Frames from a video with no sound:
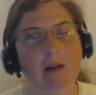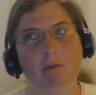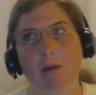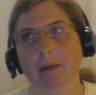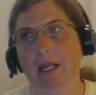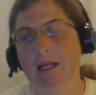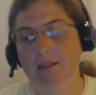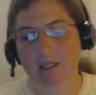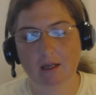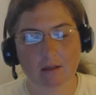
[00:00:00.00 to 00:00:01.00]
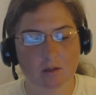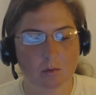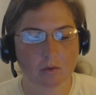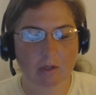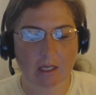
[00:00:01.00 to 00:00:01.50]
out of mom and dad's house,
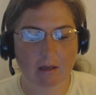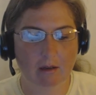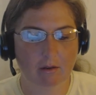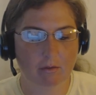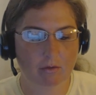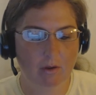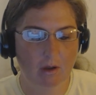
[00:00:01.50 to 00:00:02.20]
moving out of